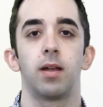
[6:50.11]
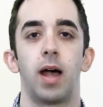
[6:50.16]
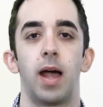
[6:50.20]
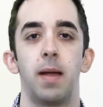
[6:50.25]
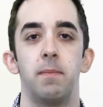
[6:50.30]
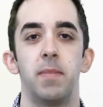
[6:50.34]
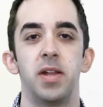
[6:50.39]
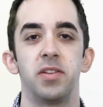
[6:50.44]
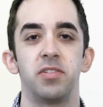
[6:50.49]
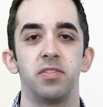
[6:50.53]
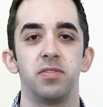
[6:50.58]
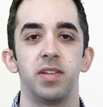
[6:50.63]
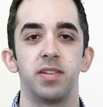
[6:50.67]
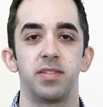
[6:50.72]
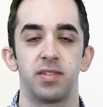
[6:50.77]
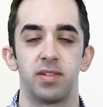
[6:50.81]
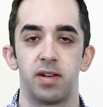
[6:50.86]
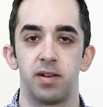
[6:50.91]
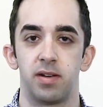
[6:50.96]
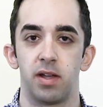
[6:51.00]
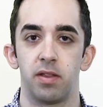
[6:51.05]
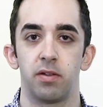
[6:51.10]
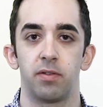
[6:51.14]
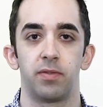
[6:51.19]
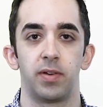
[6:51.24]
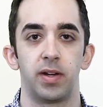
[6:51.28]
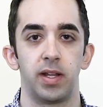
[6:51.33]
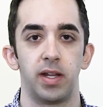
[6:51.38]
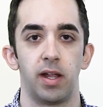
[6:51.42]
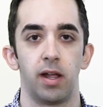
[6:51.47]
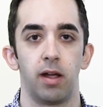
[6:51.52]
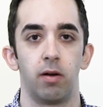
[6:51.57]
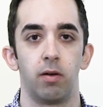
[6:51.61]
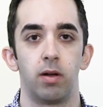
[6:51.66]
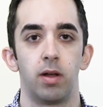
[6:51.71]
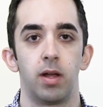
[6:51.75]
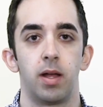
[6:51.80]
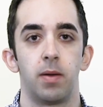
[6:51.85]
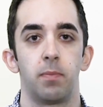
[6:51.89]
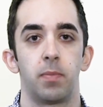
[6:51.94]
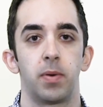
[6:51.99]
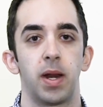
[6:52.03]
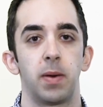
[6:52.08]
I mentioned this in another video,
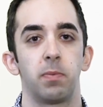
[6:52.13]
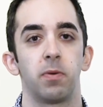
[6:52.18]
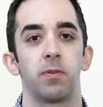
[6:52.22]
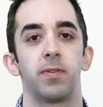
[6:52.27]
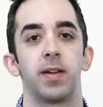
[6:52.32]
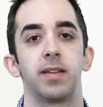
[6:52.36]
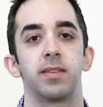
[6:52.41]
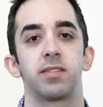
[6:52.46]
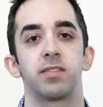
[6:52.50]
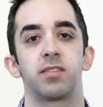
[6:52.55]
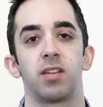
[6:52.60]
but I prevent